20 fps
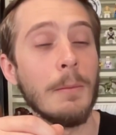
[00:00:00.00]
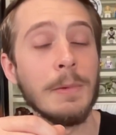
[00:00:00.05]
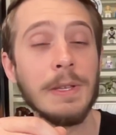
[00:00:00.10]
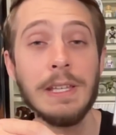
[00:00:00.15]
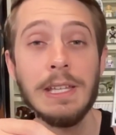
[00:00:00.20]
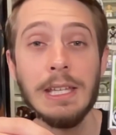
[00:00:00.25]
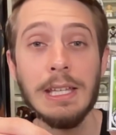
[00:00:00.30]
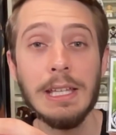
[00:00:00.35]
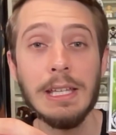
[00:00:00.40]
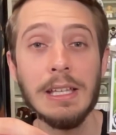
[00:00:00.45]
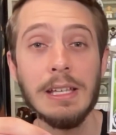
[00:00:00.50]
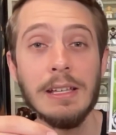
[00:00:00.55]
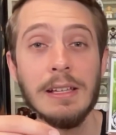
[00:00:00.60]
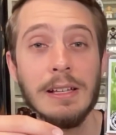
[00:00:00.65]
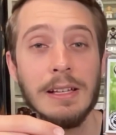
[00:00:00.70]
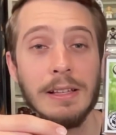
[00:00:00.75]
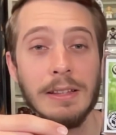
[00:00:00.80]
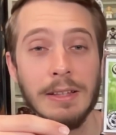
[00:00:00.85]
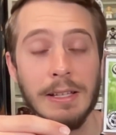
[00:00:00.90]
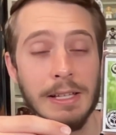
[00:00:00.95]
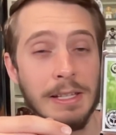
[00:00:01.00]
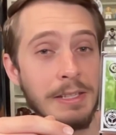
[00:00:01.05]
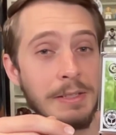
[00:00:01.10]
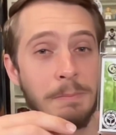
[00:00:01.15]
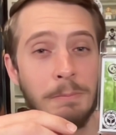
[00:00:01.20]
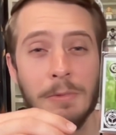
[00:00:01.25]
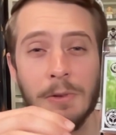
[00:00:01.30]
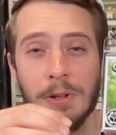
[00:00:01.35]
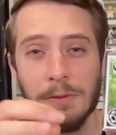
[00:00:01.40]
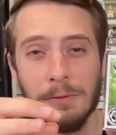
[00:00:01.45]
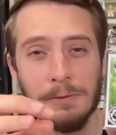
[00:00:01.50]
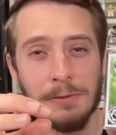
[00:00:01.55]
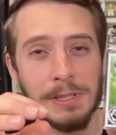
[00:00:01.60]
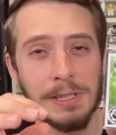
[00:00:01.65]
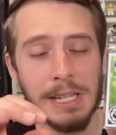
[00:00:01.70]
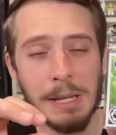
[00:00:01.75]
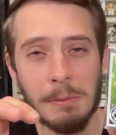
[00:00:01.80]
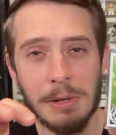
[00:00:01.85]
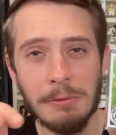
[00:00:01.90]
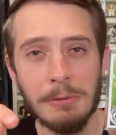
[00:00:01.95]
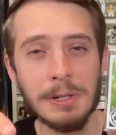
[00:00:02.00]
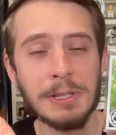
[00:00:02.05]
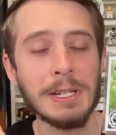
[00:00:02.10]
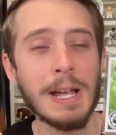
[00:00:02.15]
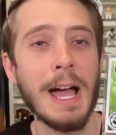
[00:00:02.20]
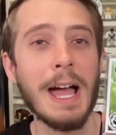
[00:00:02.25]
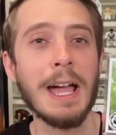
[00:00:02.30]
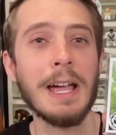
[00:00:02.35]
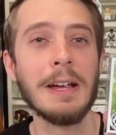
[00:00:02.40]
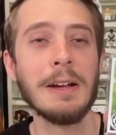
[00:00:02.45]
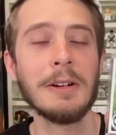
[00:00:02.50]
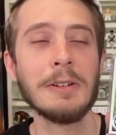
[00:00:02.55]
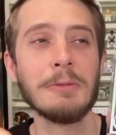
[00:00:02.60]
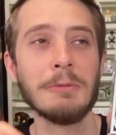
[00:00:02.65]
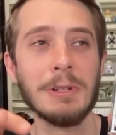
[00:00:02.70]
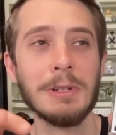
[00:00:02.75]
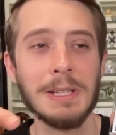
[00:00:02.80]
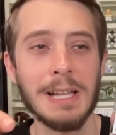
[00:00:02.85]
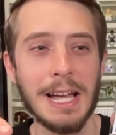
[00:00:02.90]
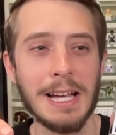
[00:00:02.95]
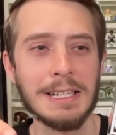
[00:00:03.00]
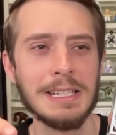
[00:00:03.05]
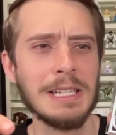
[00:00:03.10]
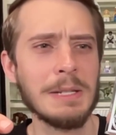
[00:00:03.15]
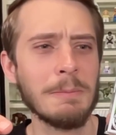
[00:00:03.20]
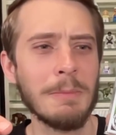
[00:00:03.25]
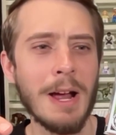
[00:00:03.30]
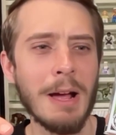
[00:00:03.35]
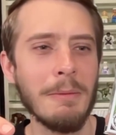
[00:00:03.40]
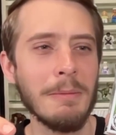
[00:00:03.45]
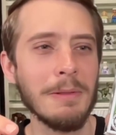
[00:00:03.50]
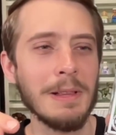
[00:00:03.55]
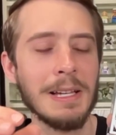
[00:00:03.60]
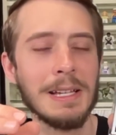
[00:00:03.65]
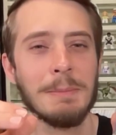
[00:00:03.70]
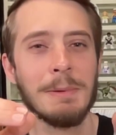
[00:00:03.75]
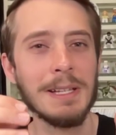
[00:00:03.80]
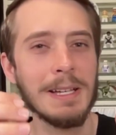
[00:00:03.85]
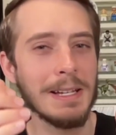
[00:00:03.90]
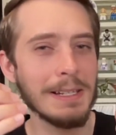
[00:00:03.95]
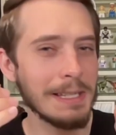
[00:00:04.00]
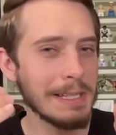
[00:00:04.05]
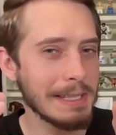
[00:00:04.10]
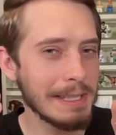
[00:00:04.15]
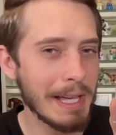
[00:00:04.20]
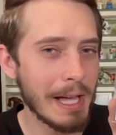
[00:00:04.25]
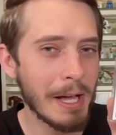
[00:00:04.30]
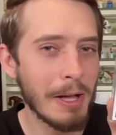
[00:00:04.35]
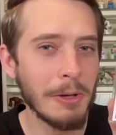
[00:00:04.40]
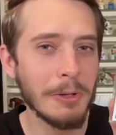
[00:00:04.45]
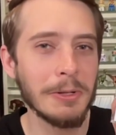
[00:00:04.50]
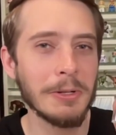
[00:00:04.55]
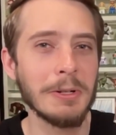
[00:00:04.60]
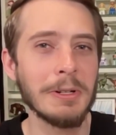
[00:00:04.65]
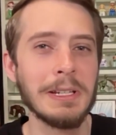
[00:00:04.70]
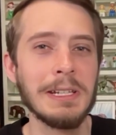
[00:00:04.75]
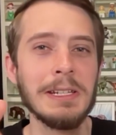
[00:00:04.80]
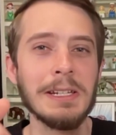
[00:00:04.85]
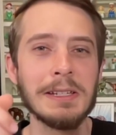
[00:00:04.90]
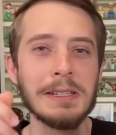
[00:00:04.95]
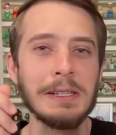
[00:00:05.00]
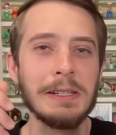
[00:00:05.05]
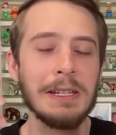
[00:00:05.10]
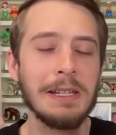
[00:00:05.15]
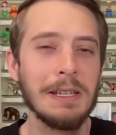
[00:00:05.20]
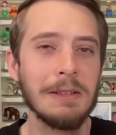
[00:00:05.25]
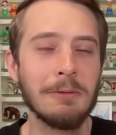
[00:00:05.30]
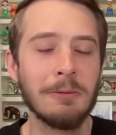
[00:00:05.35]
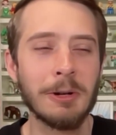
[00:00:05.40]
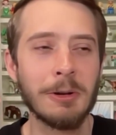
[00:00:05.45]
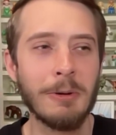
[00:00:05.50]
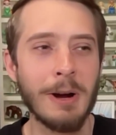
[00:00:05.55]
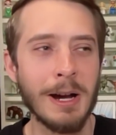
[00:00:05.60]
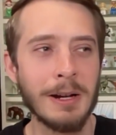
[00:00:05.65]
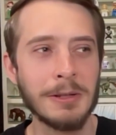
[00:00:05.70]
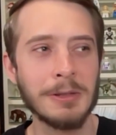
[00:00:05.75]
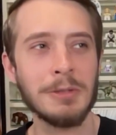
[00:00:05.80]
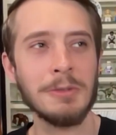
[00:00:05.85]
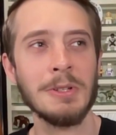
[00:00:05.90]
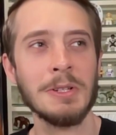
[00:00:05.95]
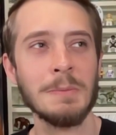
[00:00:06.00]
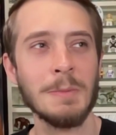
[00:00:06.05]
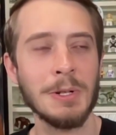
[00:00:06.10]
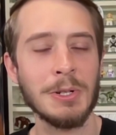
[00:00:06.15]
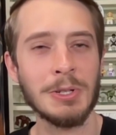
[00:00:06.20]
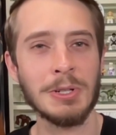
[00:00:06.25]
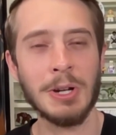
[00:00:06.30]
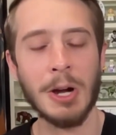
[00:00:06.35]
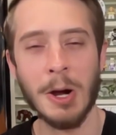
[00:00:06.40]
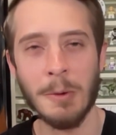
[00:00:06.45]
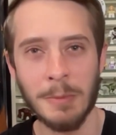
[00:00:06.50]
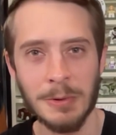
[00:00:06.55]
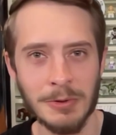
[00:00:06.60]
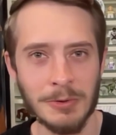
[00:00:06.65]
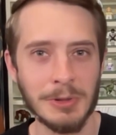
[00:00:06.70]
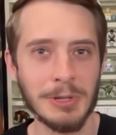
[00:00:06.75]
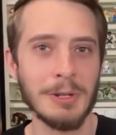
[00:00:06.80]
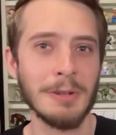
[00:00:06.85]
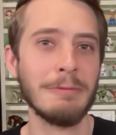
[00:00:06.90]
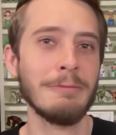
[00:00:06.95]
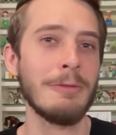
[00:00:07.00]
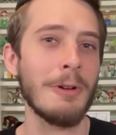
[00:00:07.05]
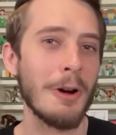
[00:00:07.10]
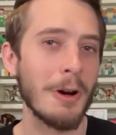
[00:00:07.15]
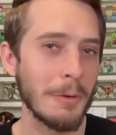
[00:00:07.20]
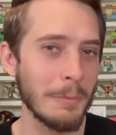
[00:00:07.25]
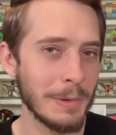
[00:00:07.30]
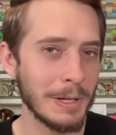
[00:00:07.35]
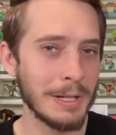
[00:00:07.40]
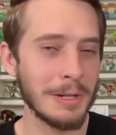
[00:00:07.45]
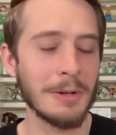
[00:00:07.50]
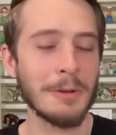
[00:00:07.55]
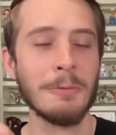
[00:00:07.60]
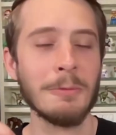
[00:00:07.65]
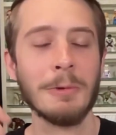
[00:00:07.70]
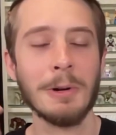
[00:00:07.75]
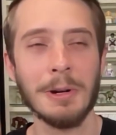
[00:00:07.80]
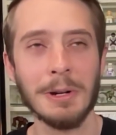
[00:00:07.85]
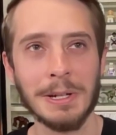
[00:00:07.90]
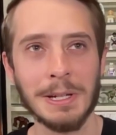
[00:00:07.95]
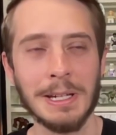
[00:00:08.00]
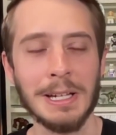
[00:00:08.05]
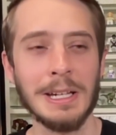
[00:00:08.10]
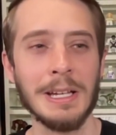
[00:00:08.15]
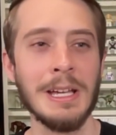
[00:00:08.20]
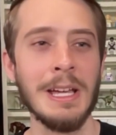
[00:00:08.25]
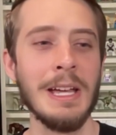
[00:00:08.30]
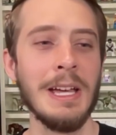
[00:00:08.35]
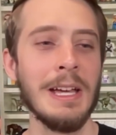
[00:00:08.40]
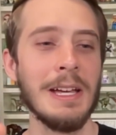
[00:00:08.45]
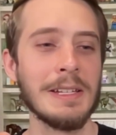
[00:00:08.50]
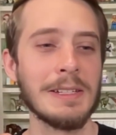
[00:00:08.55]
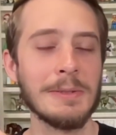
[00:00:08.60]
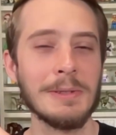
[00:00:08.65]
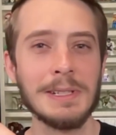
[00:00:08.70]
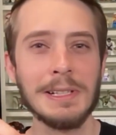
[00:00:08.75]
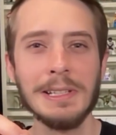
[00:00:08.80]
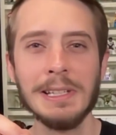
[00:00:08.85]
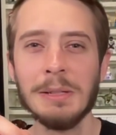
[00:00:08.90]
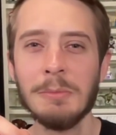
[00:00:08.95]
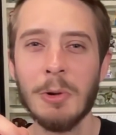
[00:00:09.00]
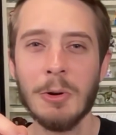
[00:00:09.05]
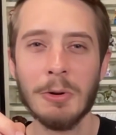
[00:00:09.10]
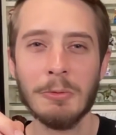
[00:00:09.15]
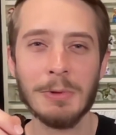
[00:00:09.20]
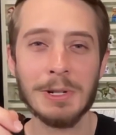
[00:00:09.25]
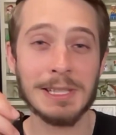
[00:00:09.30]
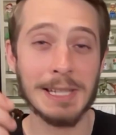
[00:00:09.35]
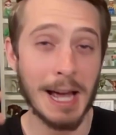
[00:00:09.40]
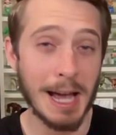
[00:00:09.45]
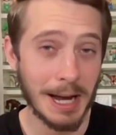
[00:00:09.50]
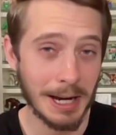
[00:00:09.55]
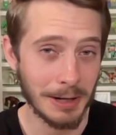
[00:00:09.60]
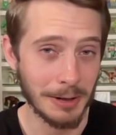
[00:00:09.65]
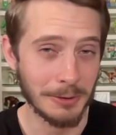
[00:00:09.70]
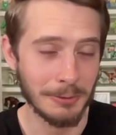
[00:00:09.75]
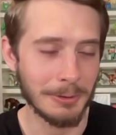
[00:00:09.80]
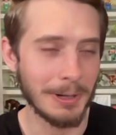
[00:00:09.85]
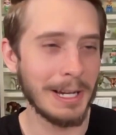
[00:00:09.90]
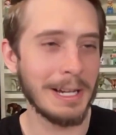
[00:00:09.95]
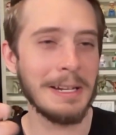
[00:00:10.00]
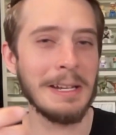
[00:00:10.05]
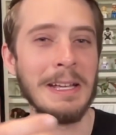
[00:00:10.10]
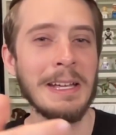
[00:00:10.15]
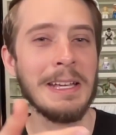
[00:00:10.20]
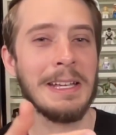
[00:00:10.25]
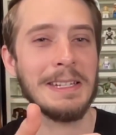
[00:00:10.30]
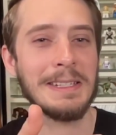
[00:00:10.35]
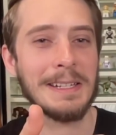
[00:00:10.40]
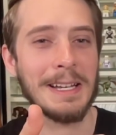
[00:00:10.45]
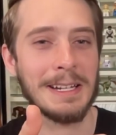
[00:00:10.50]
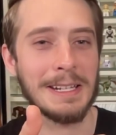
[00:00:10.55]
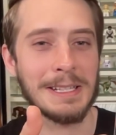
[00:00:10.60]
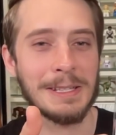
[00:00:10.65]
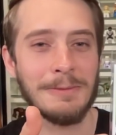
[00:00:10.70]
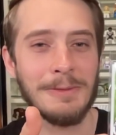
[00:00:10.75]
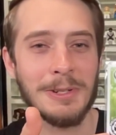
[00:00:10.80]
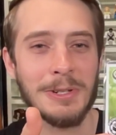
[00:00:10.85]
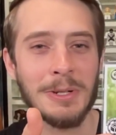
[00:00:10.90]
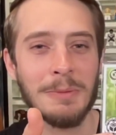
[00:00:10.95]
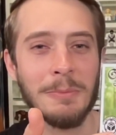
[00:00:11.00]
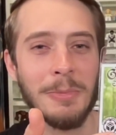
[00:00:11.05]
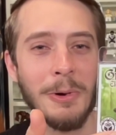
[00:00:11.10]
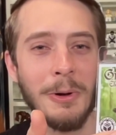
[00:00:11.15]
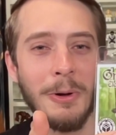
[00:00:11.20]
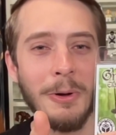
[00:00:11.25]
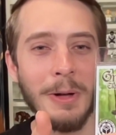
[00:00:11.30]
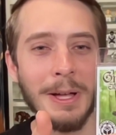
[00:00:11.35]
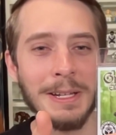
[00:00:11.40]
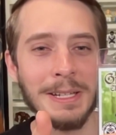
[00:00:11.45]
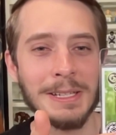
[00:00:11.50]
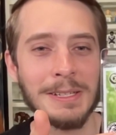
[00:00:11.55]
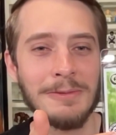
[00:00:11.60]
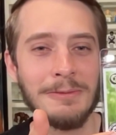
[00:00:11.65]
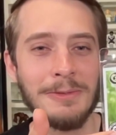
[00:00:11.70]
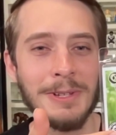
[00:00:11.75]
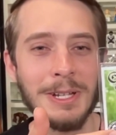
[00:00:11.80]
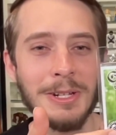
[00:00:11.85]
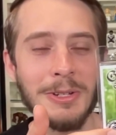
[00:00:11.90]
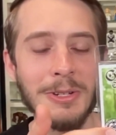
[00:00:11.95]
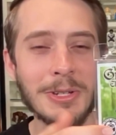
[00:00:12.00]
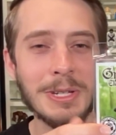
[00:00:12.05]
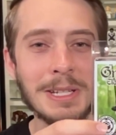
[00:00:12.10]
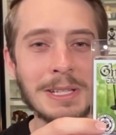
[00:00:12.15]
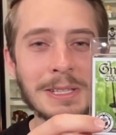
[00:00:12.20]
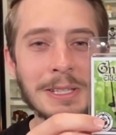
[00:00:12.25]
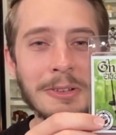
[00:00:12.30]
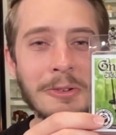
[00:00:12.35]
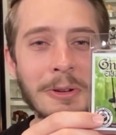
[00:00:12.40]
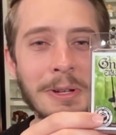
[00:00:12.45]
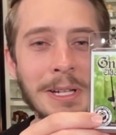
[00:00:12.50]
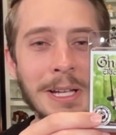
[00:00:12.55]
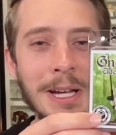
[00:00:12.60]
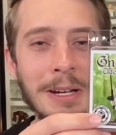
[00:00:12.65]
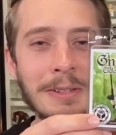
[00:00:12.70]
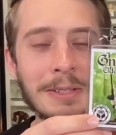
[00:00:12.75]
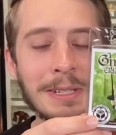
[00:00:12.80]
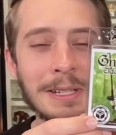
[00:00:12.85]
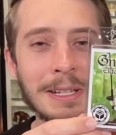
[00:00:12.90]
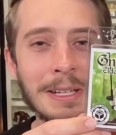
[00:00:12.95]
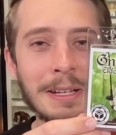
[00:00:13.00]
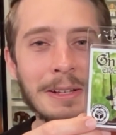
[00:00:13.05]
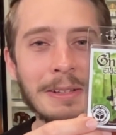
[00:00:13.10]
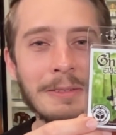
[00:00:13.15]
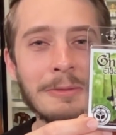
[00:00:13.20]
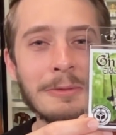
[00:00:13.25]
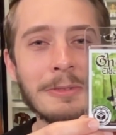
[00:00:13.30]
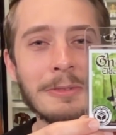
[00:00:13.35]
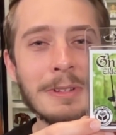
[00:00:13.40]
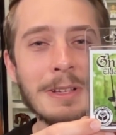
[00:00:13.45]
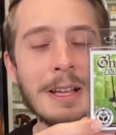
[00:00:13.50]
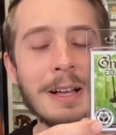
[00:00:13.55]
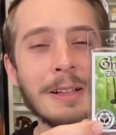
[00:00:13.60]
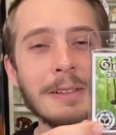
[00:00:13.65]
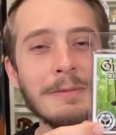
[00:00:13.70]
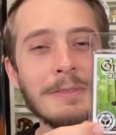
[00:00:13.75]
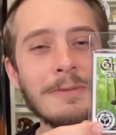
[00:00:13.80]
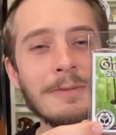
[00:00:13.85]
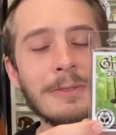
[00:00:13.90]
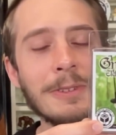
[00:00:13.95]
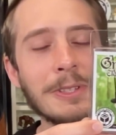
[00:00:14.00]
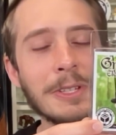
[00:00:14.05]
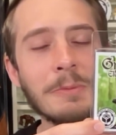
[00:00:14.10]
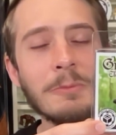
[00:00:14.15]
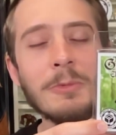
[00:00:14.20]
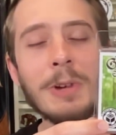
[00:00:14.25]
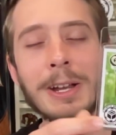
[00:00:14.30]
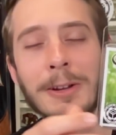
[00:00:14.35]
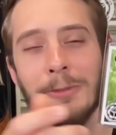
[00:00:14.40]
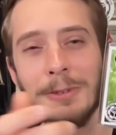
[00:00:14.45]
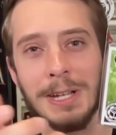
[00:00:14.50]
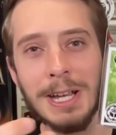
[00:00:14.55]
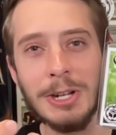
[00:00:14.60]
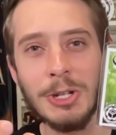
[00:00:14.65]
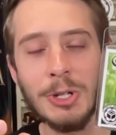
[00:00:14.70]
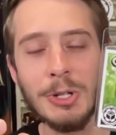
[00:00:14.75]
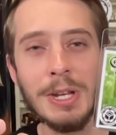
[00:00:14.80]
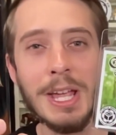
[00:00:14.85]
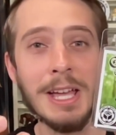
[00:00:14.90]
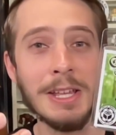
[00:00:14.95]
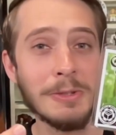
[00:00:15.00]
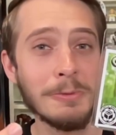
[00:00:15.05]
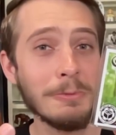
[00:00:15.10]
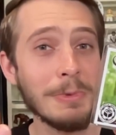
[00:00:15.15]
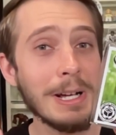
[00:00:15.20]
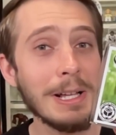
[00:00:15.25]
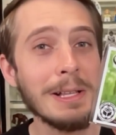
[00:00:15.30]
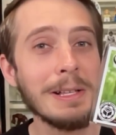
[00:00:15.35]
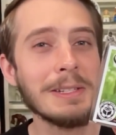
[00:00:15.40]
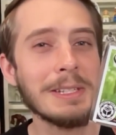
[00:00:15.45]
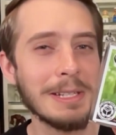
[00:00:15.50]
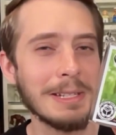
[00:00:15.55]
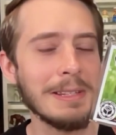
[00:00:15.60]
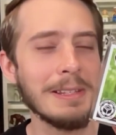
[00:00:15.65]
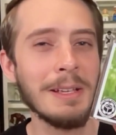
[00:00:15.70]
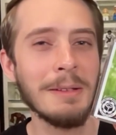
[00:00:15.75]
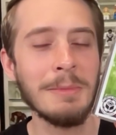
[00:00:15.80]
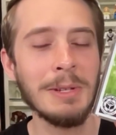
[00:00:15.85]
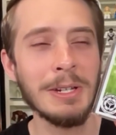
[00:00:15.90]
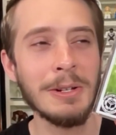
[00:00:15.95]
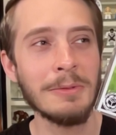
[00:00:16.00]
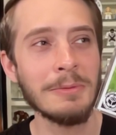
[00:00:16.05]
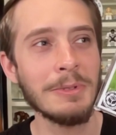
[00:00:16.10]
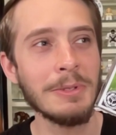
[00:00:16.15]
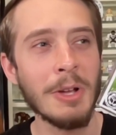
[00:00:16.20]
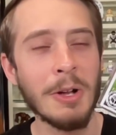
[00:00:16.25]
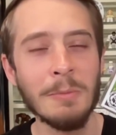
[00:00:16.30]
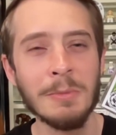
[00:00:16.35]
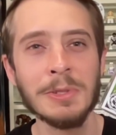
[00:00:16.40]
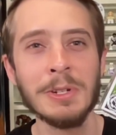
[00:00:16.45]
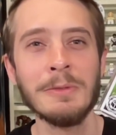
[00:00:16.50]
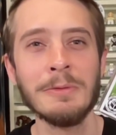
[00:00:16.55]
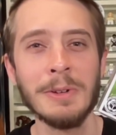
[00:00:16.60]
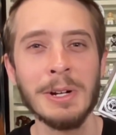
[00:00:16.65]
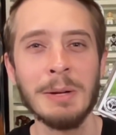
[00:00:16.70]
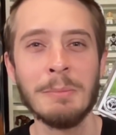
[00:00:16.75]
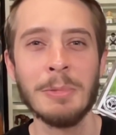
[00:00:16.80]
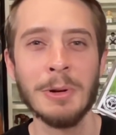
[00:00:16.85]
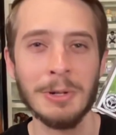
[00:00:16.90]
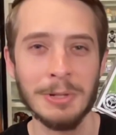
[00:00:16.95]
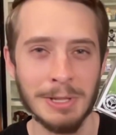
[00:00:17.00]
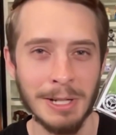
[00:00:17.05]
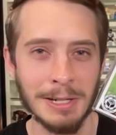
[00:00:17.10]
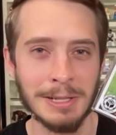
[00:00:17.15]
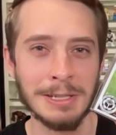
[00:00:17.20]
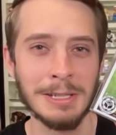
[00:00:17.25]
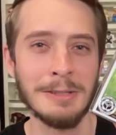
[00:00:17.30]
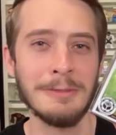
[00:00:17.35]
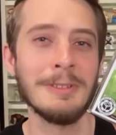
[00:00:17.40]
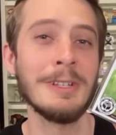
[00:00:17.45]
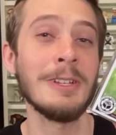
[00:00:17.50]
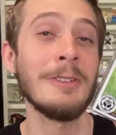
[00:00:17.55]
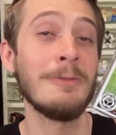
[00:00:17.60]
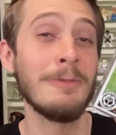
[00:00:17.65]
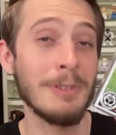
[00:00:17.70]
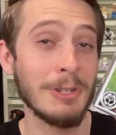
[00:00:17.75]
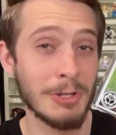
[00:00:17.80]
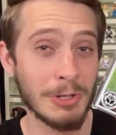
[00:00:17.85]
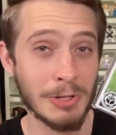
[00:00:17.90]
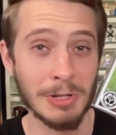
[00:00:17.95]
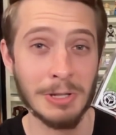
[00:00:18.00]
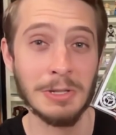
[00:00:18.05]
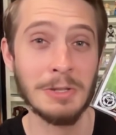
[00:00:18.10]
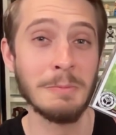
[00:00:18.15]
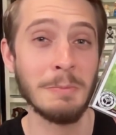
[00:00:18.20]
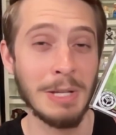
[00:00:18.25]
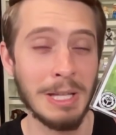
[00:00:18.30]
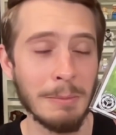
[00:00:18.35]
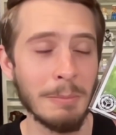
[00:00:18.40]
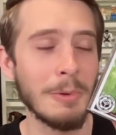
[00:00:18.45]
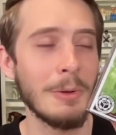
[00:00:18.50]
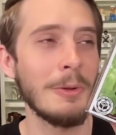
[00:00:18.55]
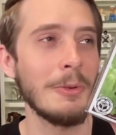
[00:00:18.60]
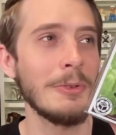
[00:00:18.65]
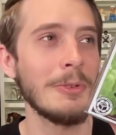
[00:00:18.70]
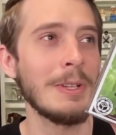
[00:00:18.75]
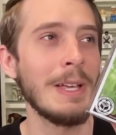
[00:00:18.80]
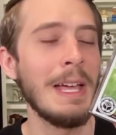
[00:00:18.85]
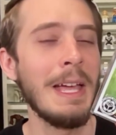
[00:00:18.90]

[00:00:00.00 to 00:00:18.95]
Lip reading: He is semi-retired, relaxed. He's probably like because he's the elder, he doesn't require to do as much carpentry or farming or working. So he's a little more retired, right? He's got his fishing pole and his fish. He's going out to for some recreation as well as gnomes are very productive, efficient peoples,